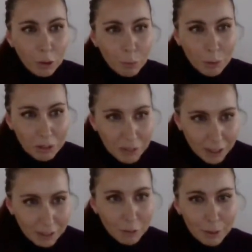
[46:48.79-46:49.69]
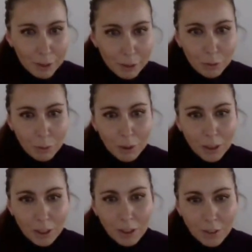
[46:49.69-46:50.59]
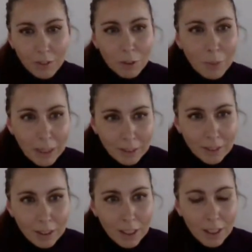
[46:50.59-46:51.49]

to prevent the bounds from being even made.